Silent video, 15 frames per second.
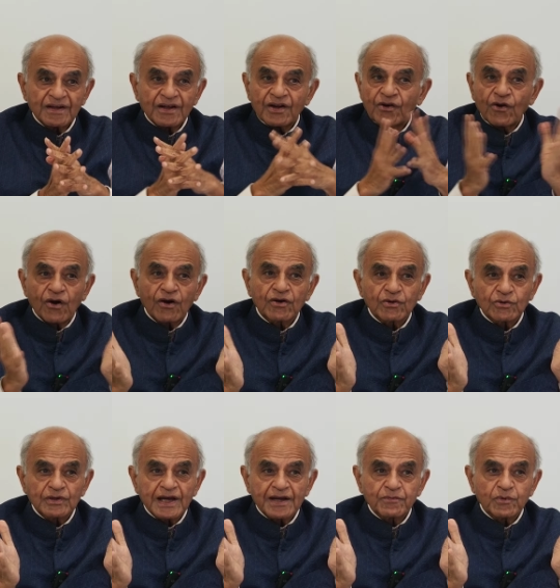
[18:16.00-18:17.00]
nor
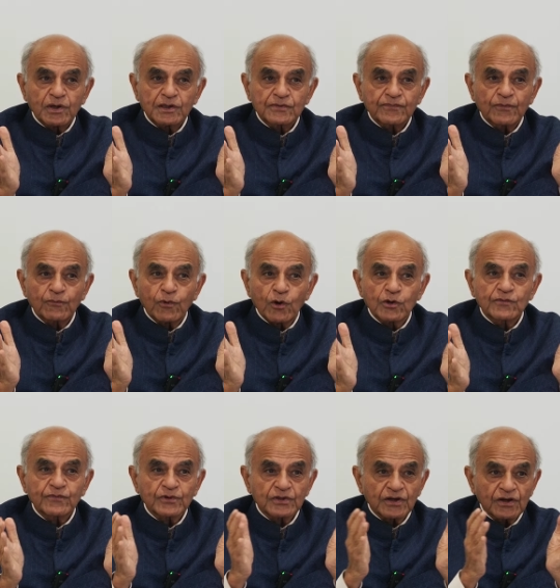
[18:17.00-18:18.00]
could I vote for, vote
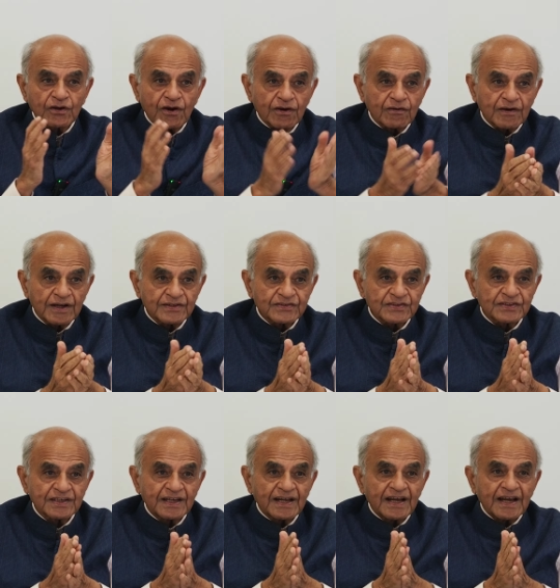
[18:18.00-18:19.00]
for the Congress
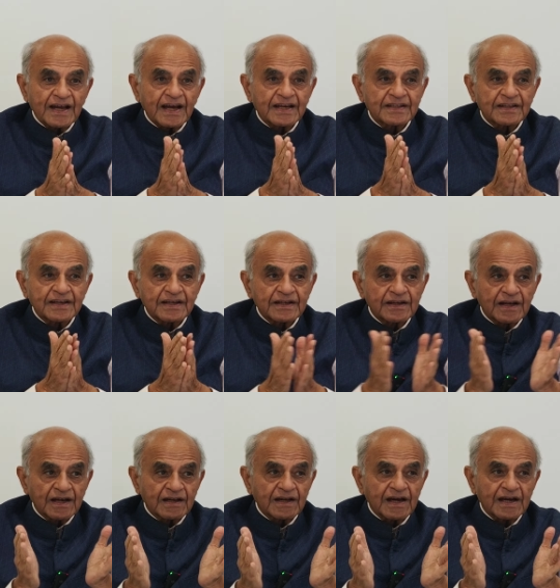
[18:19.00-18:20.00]
and the
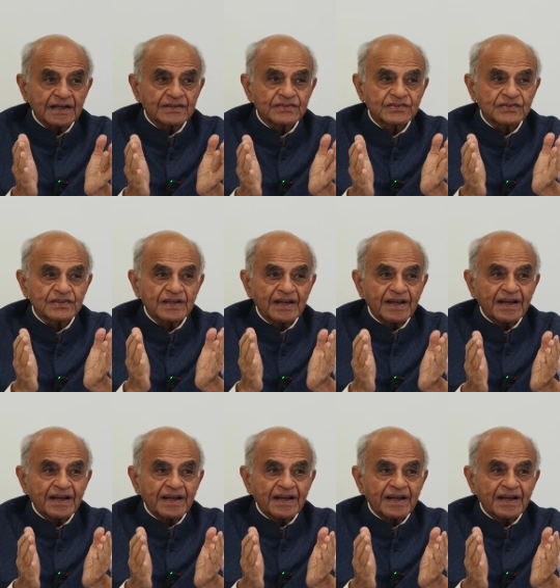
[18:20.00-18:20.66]
India Alliance,